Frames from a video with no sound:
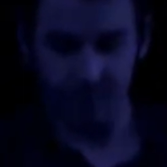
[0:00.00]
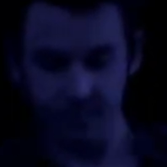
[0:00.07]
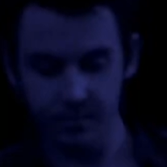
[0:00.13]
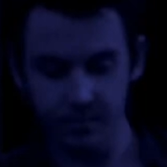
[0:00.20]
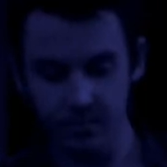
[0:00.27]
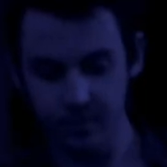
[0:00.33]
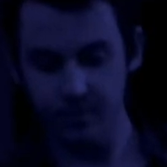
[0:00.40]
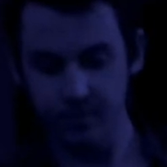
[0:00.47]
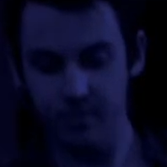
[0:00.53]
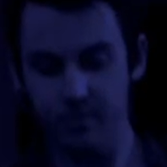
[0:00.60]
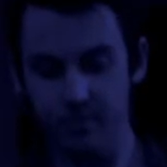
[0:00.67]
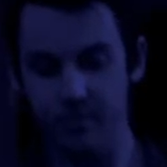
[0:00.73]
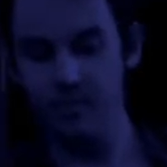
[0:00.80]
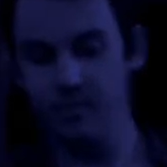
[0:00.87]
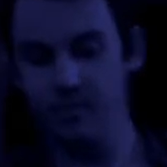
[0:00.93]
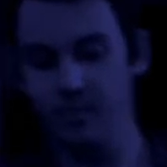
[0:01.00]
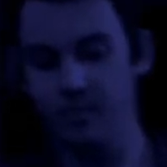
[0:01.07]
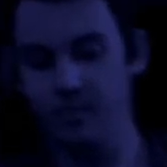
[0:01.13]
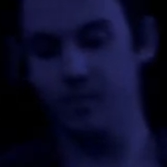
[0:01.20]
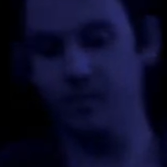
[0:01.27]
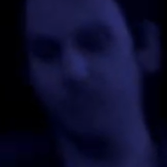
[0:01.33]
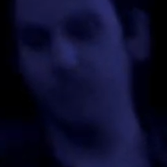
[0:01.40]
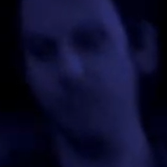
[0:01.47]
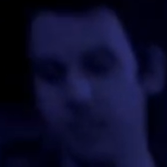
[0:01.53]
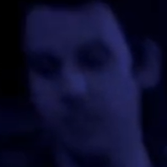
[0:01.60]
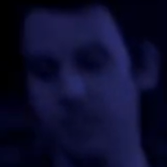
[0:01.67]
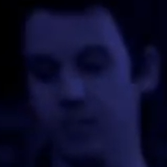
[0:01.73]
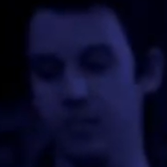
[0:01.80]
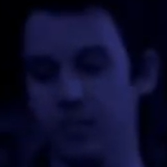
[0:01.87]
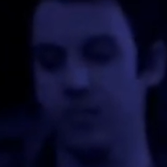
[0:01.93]
As you can see, it tracks the window
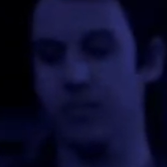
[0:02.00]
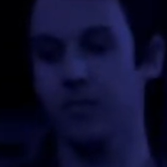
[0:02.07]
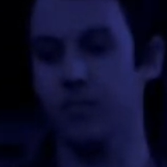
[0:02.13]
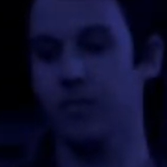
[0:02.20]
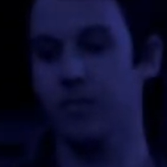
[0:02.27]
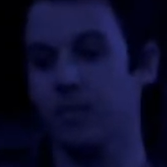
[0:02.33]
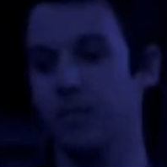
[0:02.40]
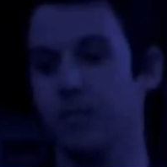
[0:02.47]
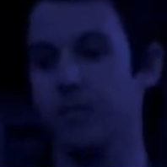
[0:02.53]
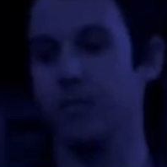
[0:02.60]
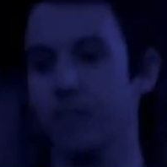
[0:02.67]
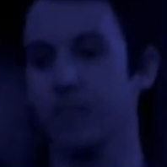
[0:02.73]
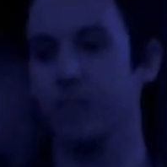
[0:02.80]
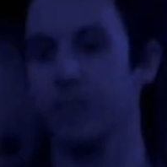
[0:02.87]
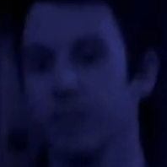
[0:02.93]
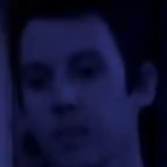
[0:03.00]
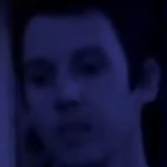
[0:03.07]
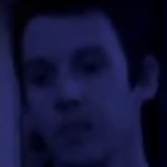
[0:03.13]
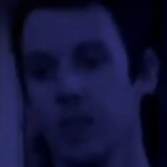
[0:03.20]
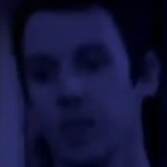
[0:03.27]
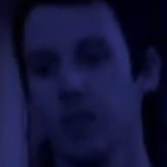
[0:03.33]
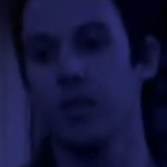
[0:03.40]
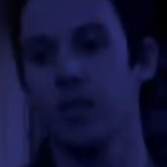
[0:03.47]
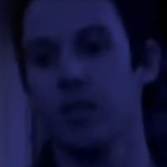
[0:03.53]
rather nicely, except here's the next